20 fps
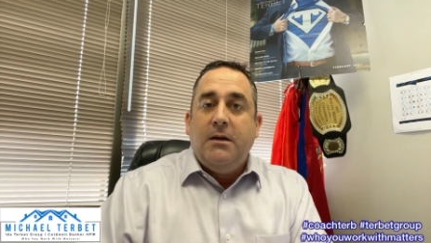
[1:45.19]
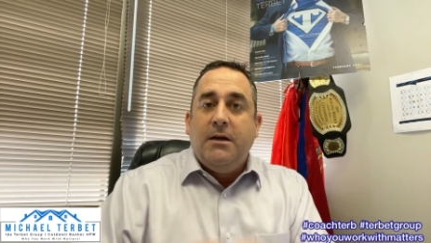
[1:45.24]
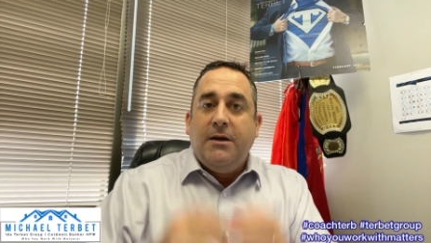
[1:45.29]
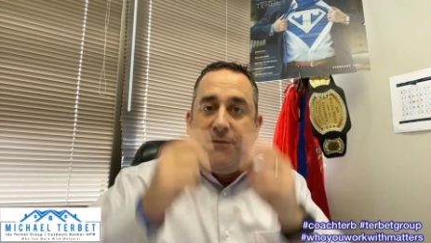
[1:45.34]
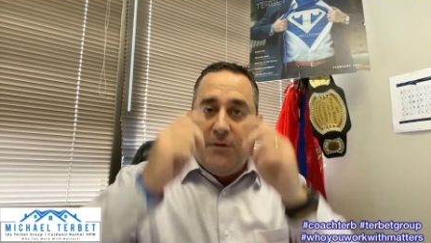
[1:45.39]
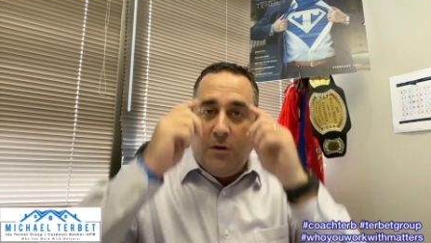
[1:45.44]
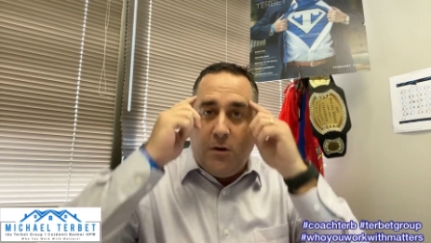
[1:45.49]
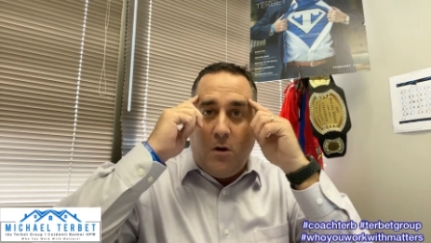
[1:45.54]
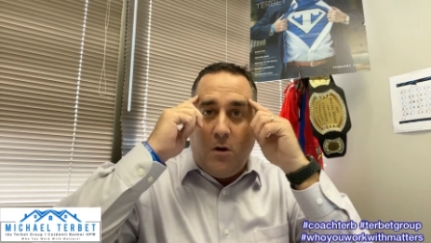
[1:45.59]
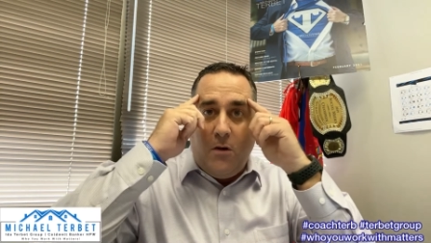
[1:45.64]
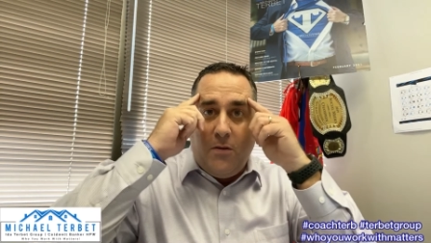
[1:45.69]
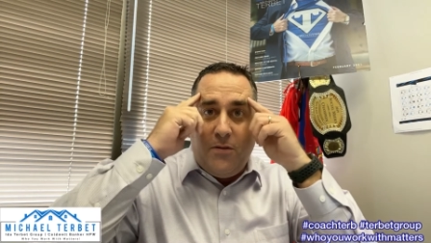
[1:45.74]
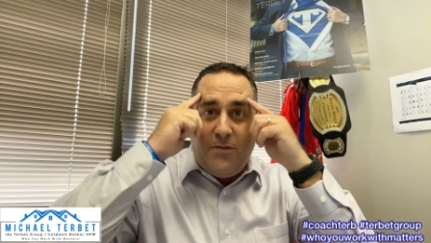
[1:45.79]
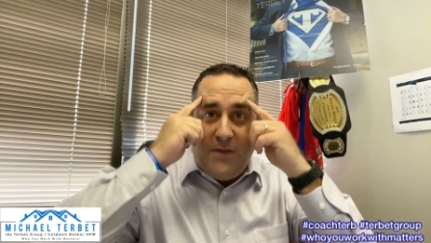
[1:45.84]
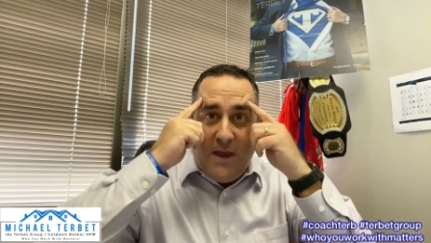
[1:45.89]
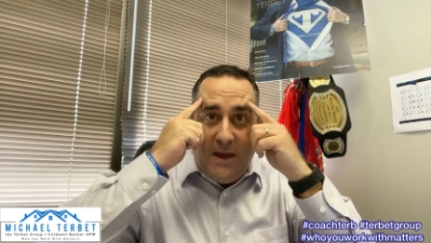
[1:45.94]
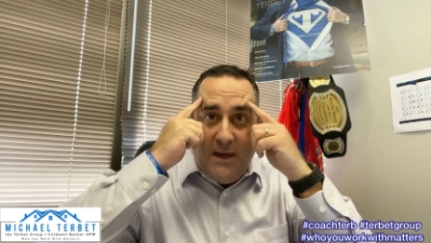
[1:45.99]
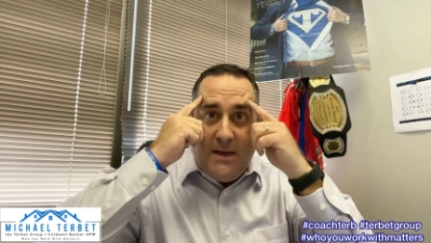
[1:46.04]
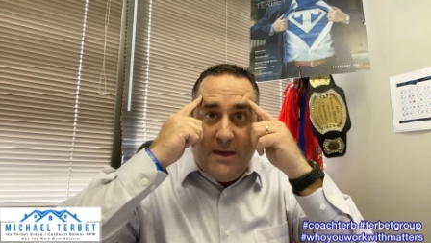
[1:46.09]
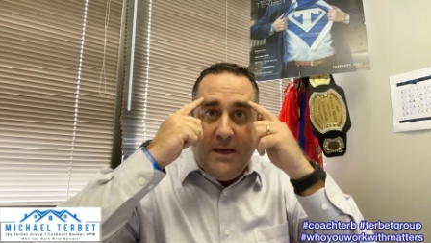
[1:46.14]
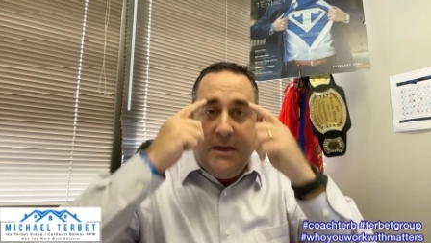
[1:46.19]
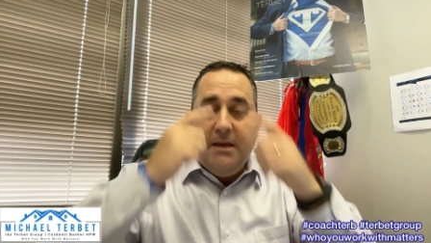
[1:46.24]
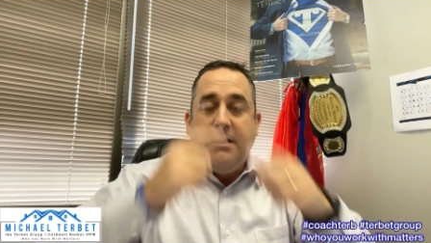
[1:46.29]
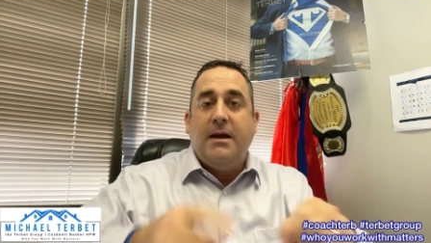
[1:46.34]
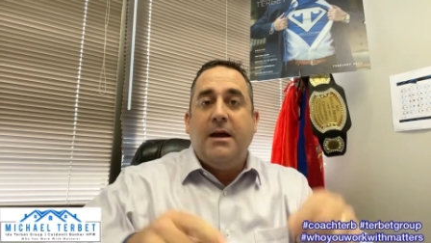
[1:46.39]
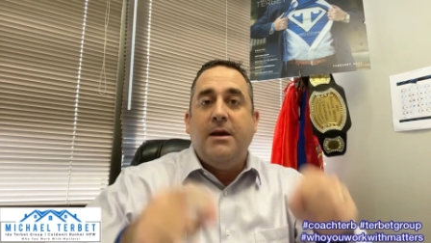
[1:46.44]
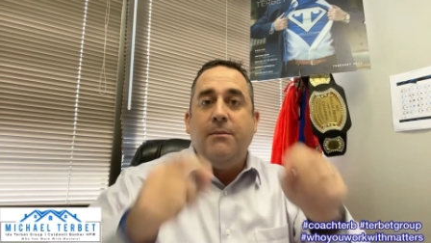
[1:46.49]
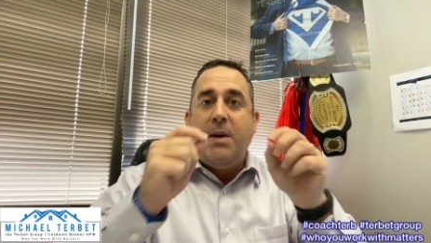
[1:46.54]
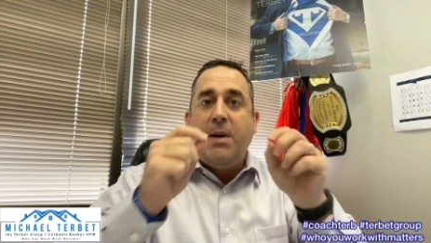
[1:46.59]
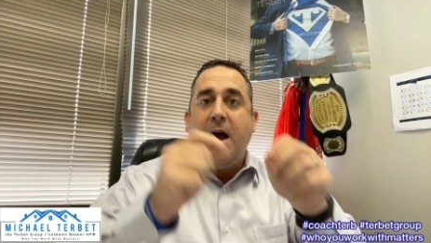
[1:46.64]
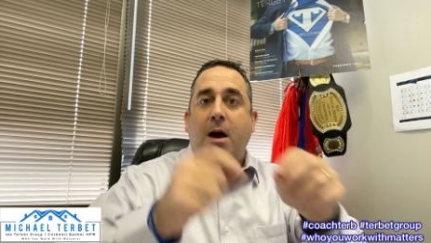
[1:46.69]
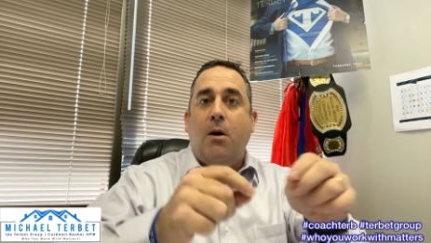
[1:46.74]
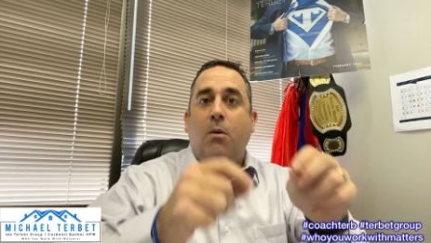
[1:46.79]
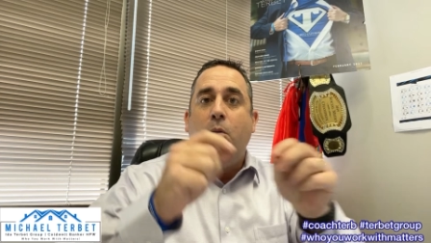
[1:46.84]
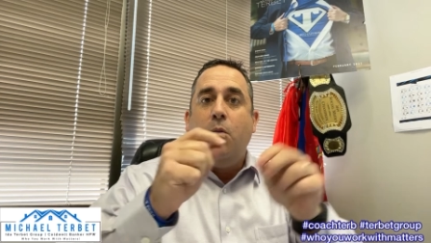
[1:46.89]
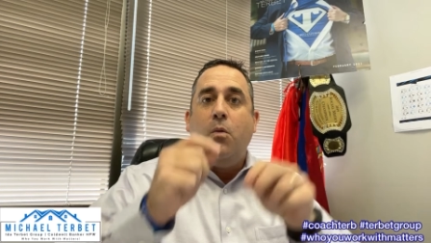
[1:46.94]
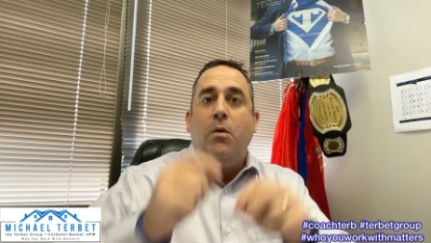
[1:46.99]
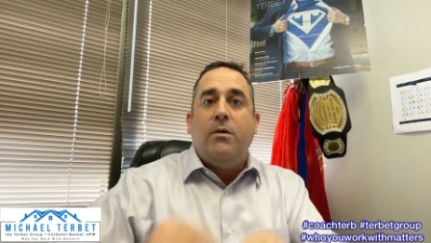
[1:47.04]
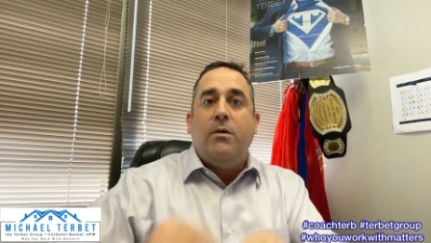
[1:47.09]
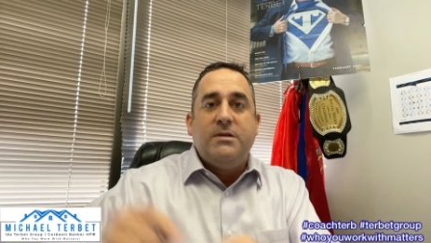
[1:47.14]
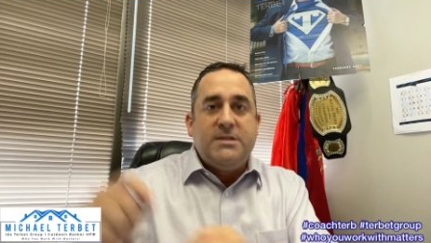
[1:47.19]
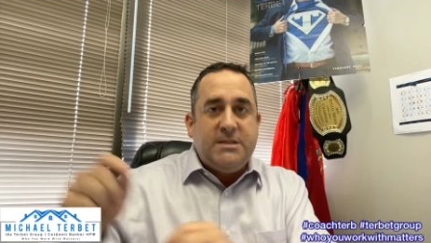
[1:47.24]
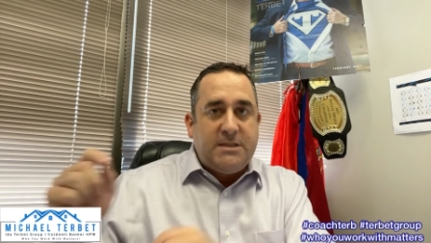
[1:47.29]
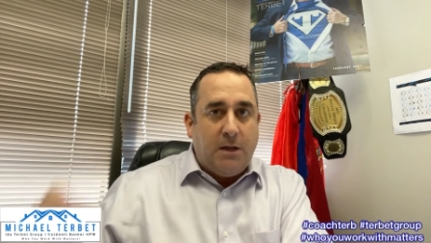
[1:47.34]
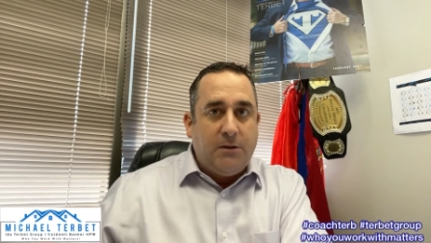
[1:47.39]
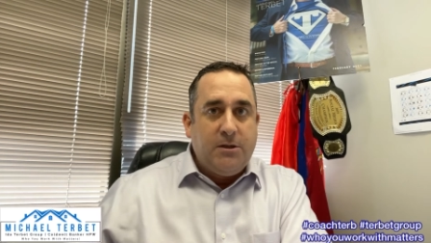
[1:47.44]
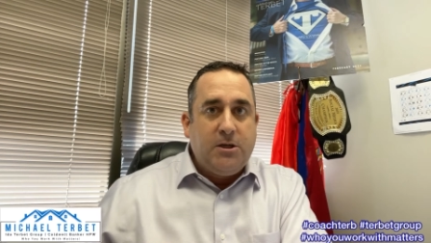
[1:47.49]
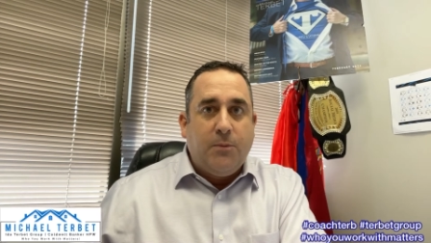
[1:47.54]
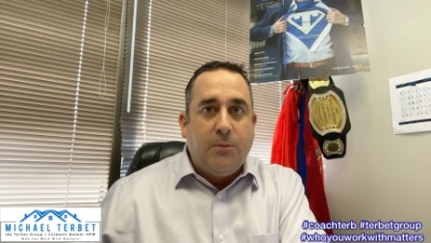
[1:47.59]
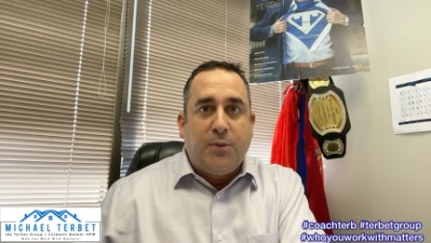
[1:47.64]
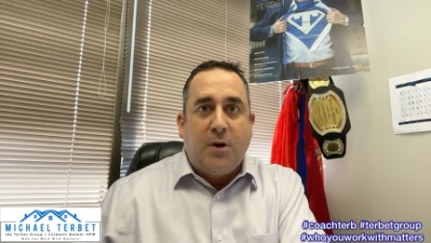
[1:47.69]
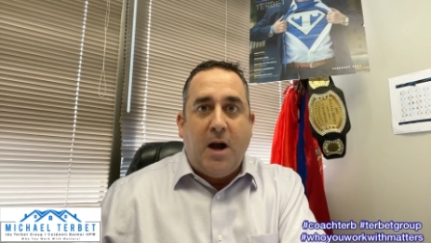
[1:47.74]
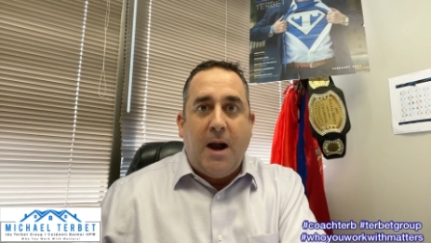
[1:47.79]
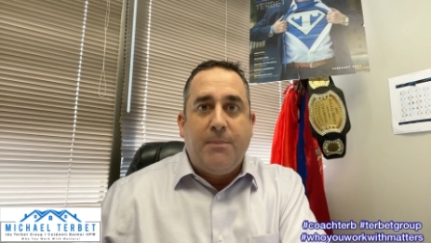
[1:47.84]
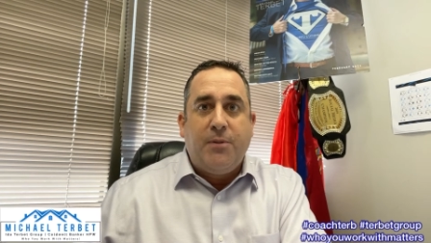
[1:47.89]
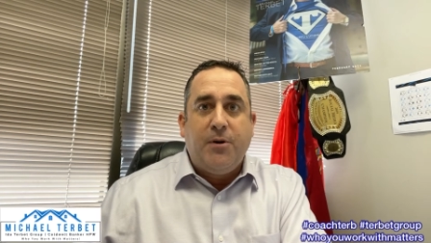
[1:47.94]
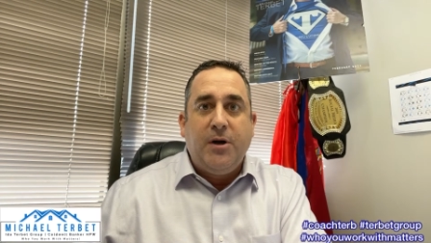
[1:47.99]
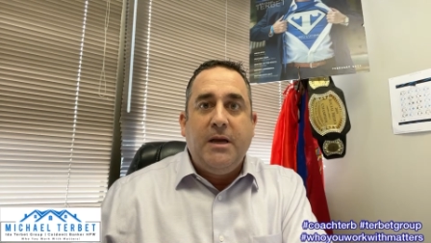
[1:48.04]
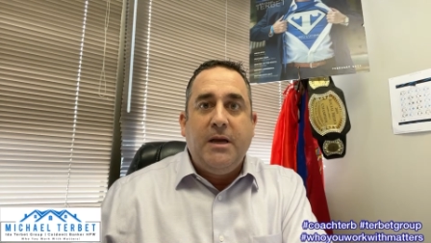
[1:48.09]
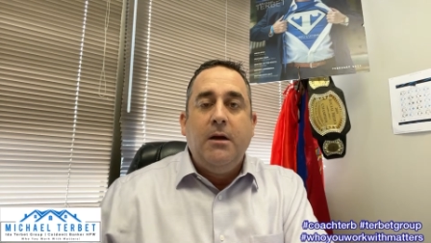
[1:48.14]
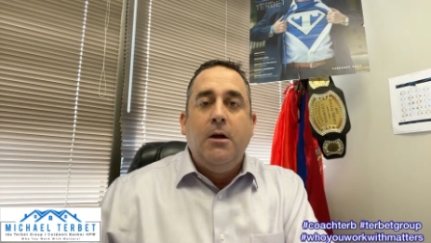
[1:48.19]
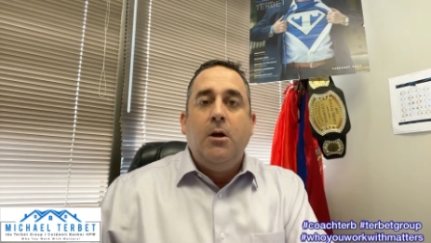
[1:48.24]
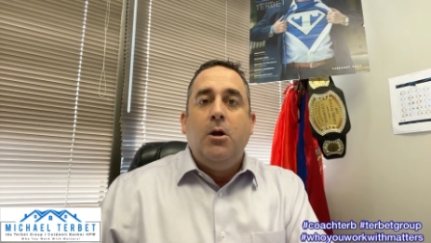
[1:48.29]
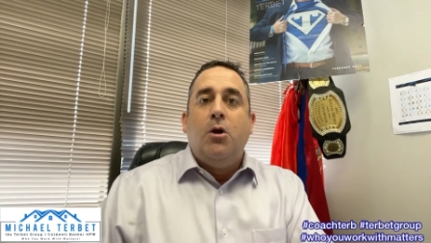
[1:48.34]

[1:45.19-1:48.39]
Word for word: If you're at all thinking about selling your property,